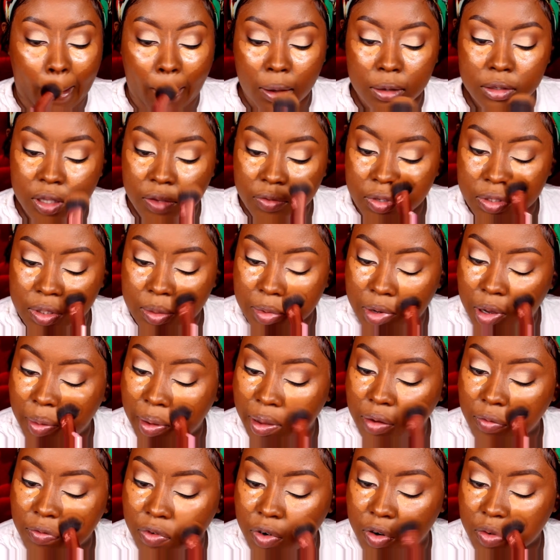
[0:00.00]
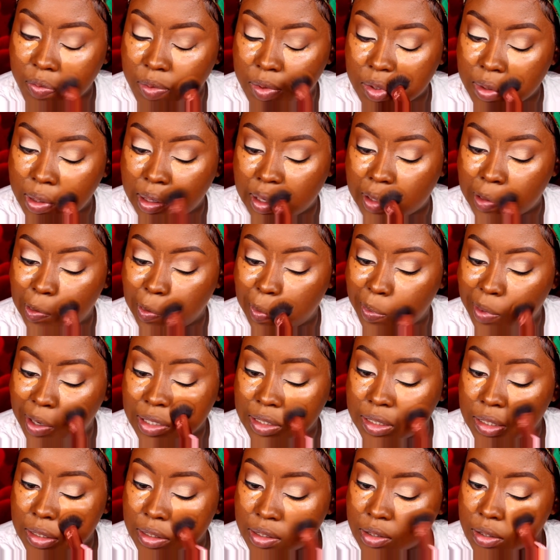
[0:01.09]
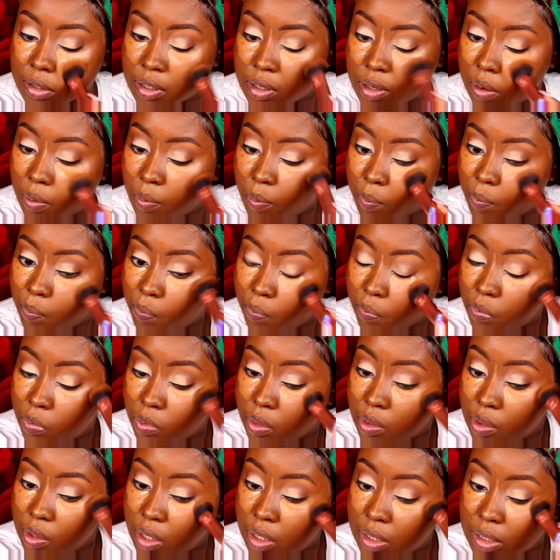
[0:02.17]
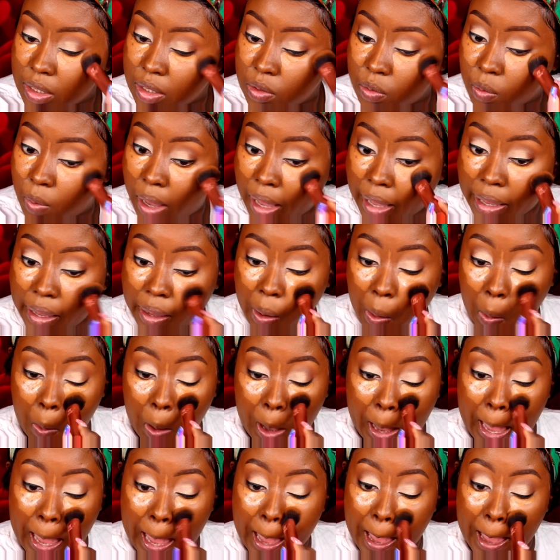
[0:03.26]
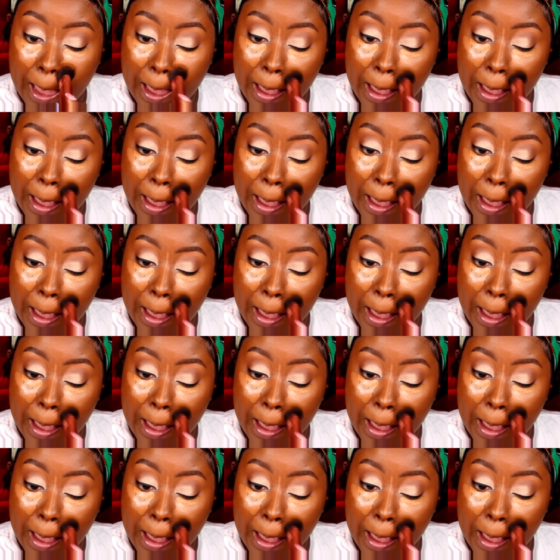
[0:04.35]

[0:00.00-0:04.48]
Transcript: So if you see me go back and forth between the two brushes, this is why, okay?